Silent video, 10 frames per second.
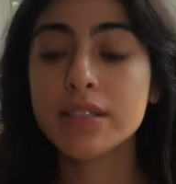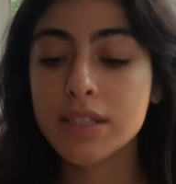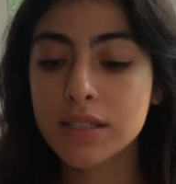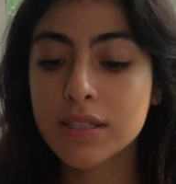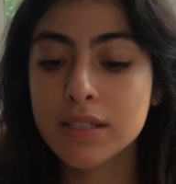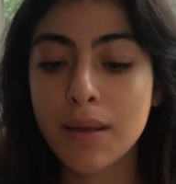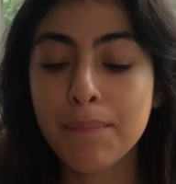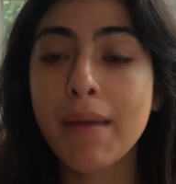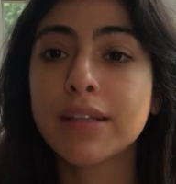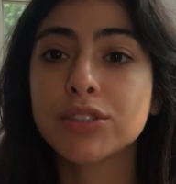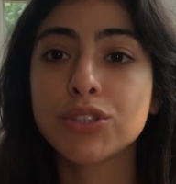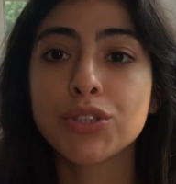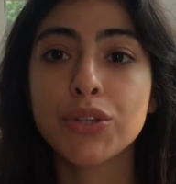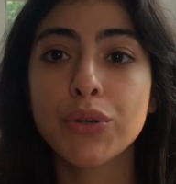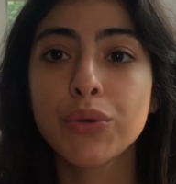This is meant
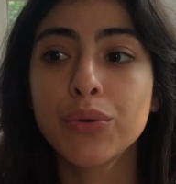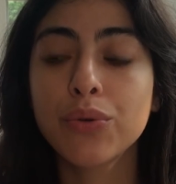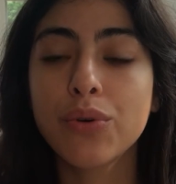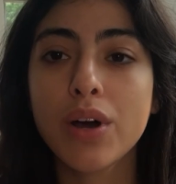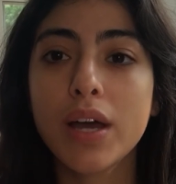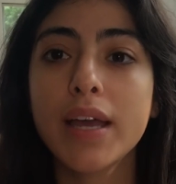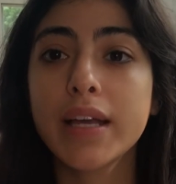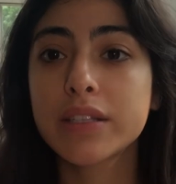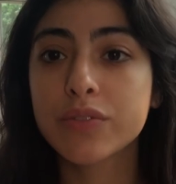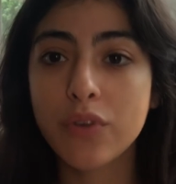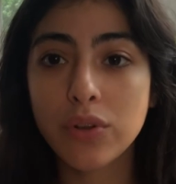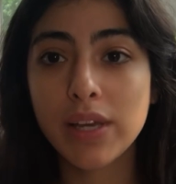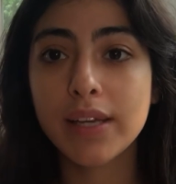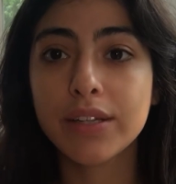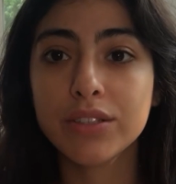to
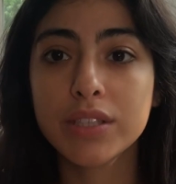exfoliate your